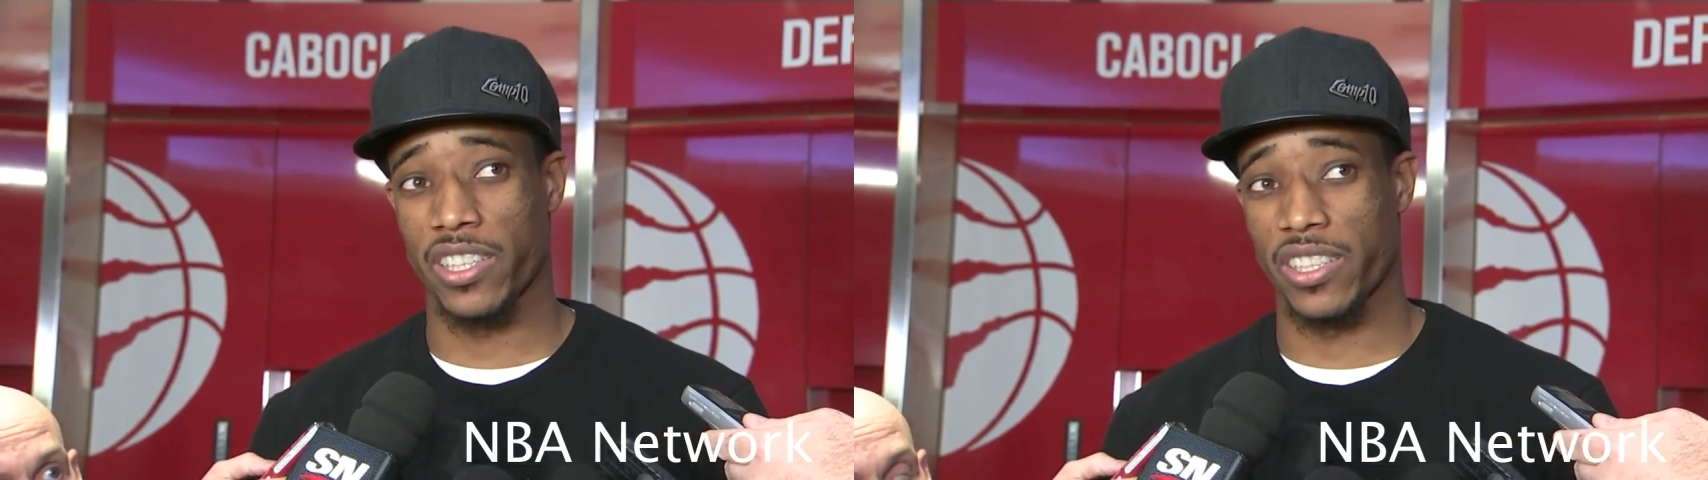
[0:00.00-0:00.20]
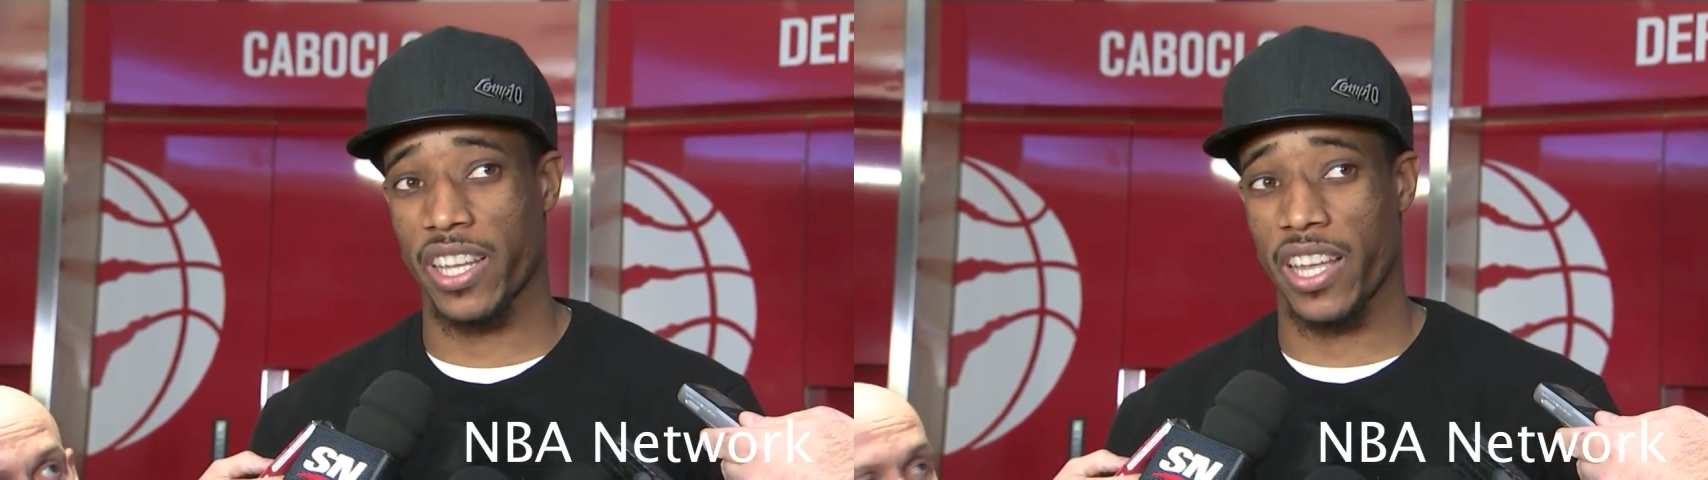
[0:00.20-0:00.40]

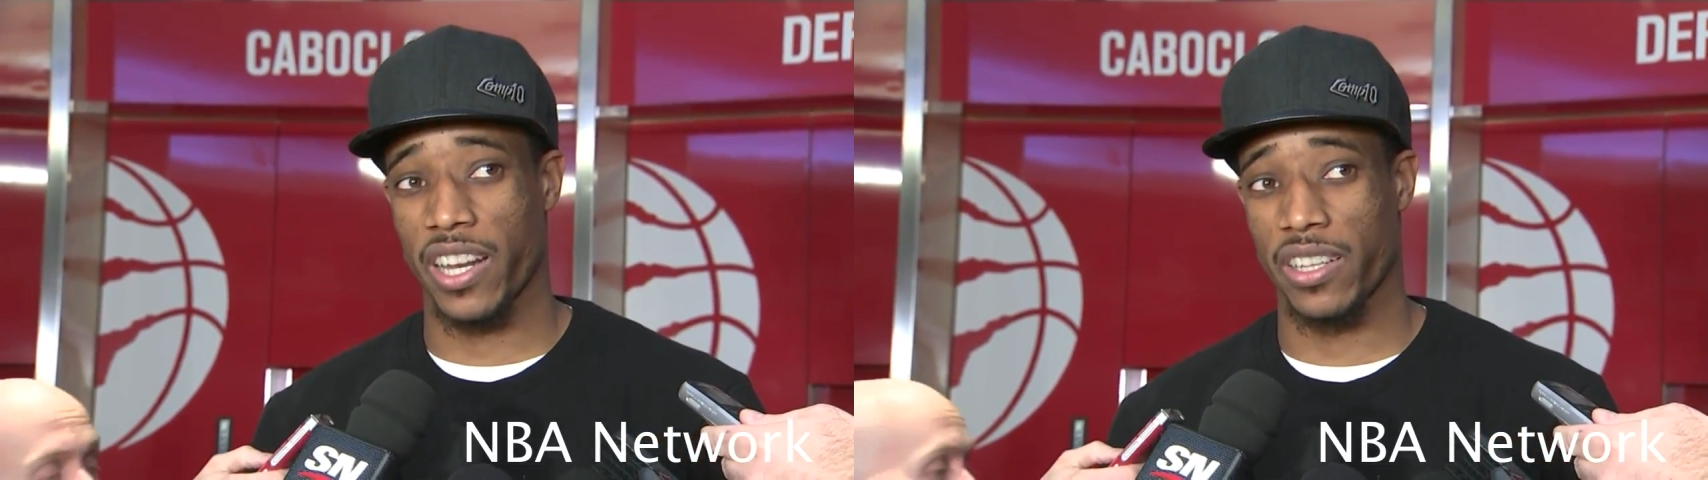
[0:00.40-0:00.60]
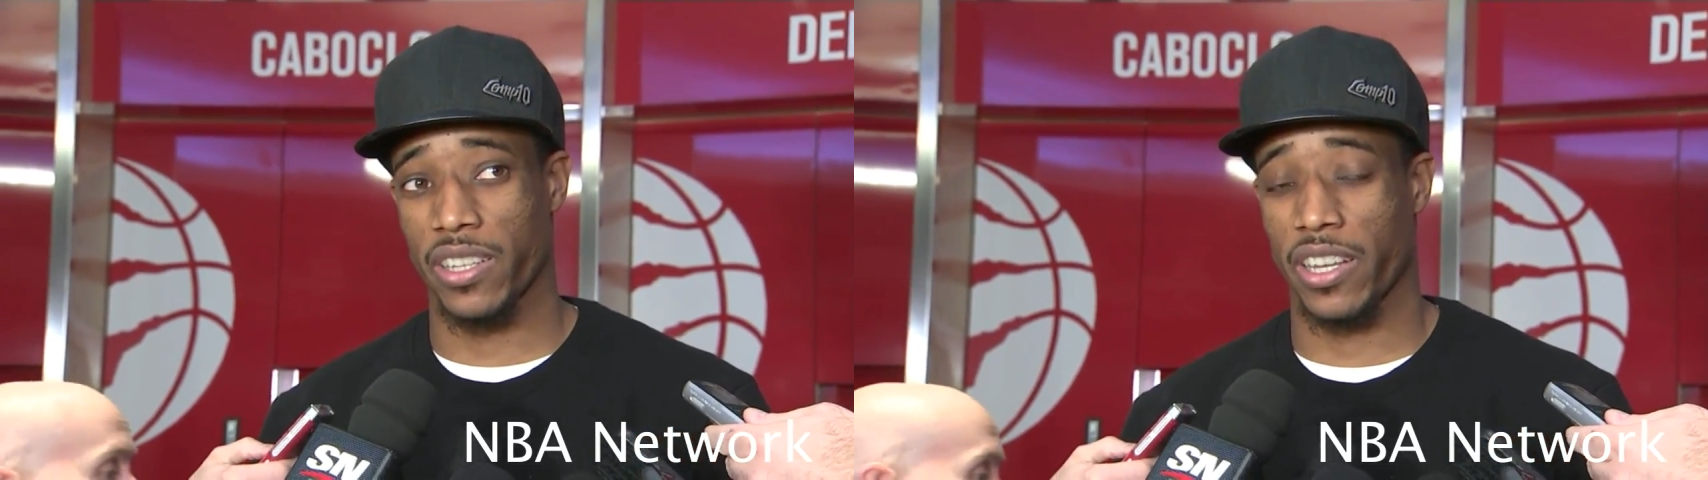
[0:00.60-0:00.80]

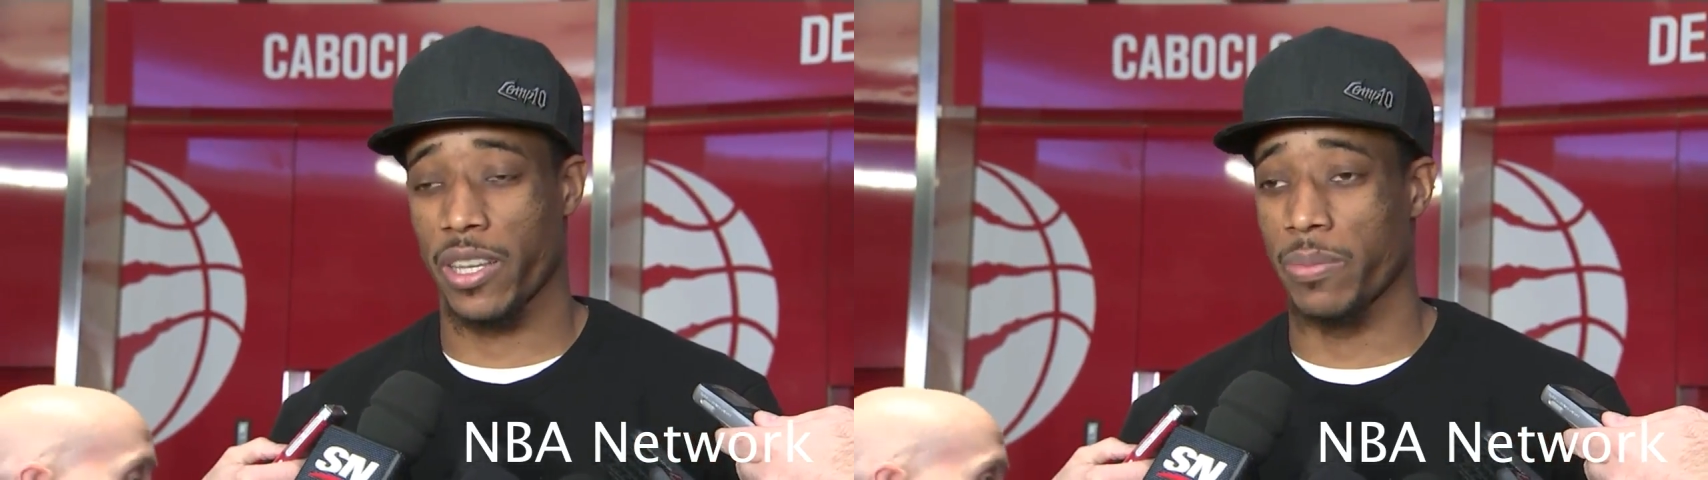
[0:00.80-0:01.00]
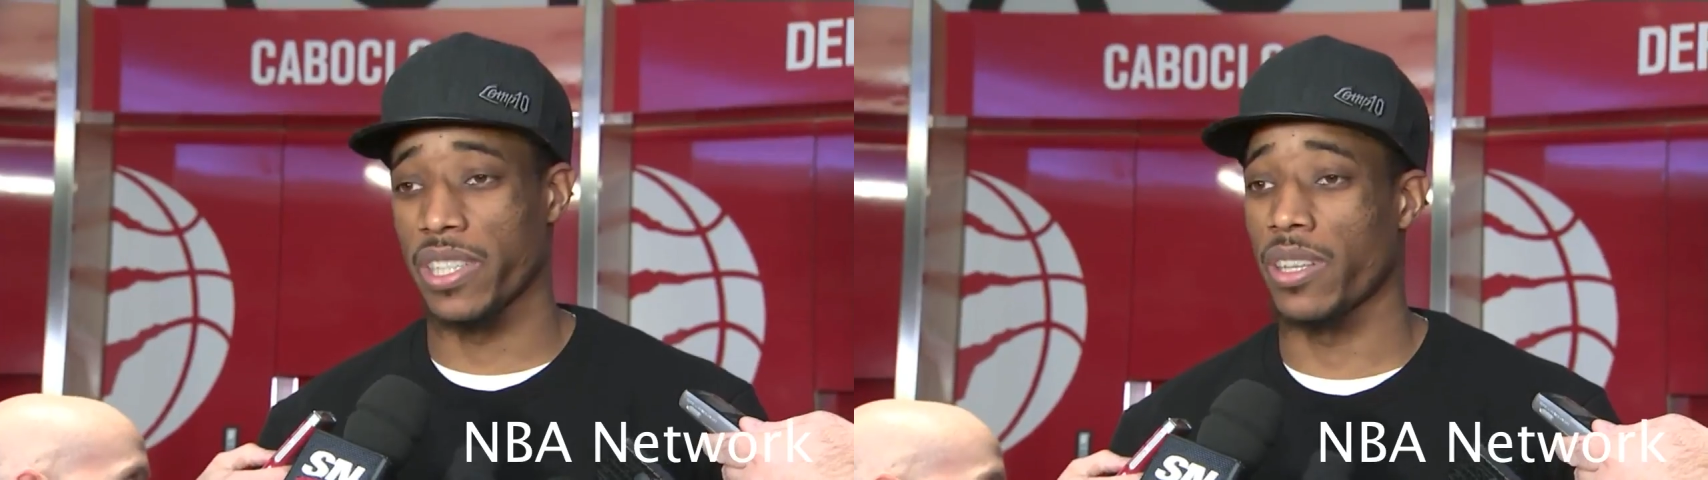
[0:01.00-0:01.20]
understanding
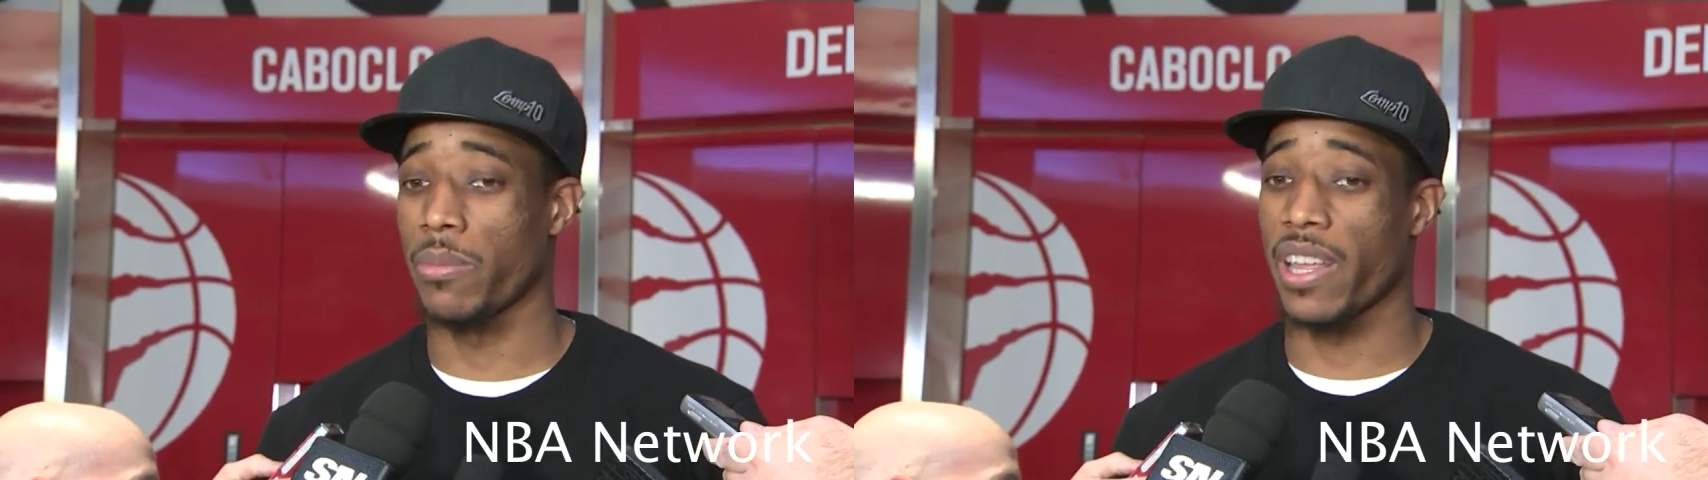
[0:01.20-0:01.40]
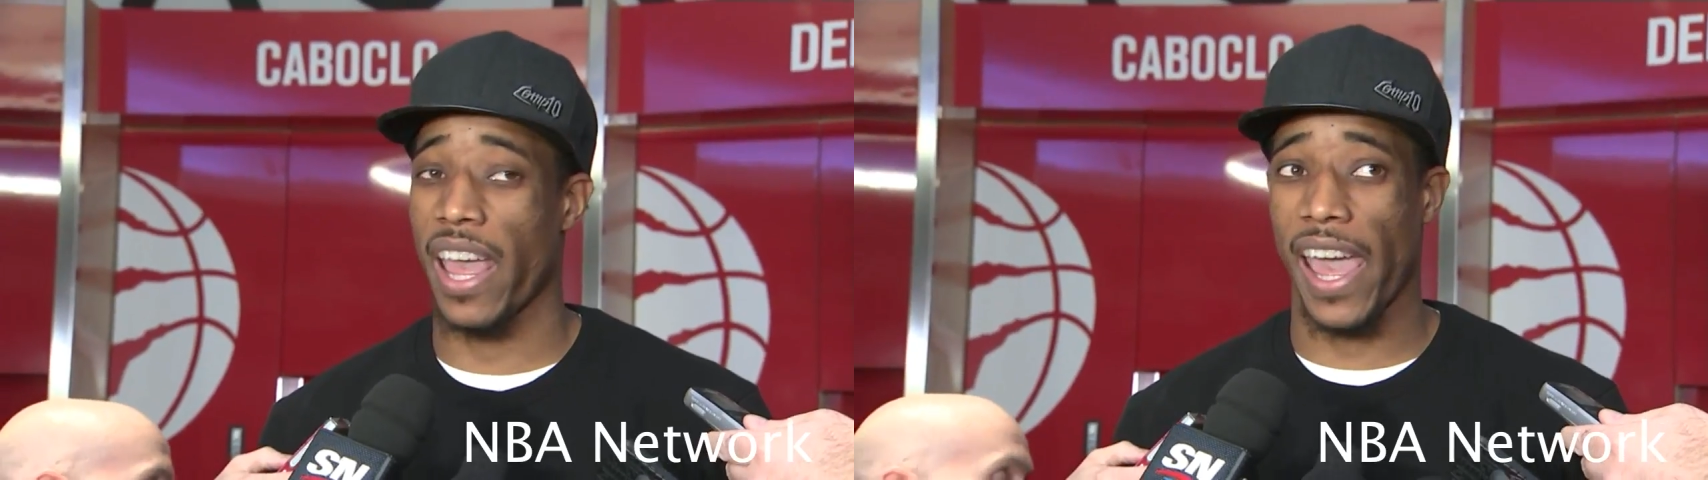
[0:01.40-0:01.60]
it could be
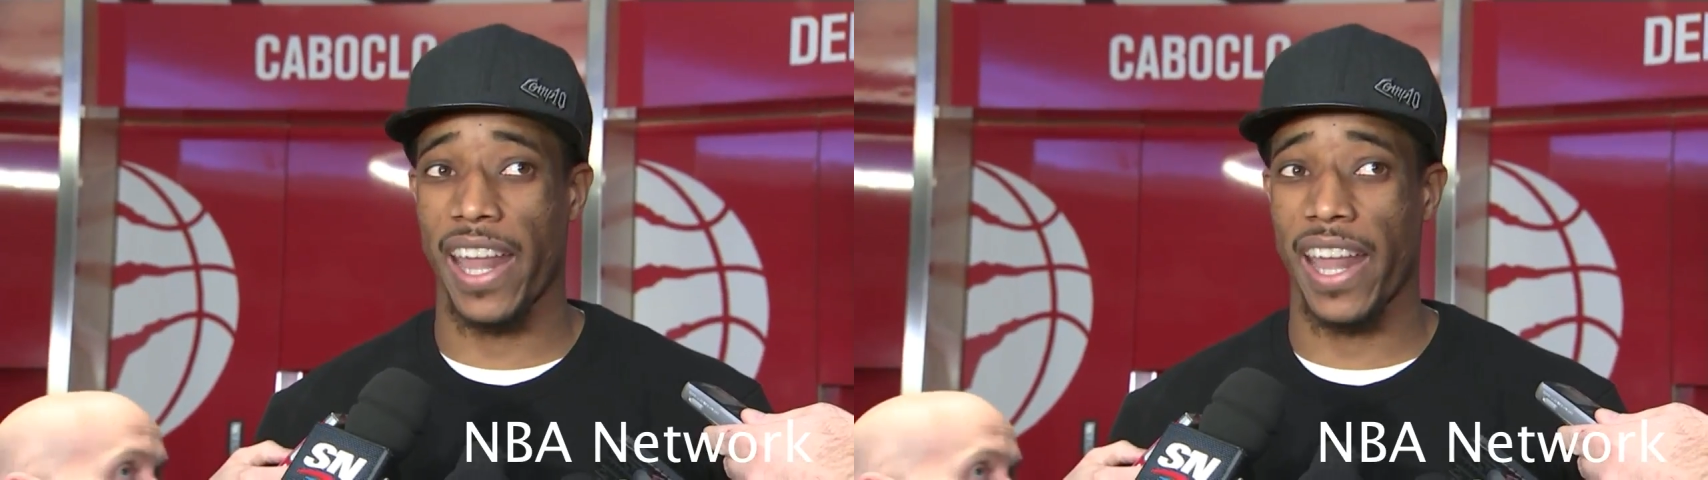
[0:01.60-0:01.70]
something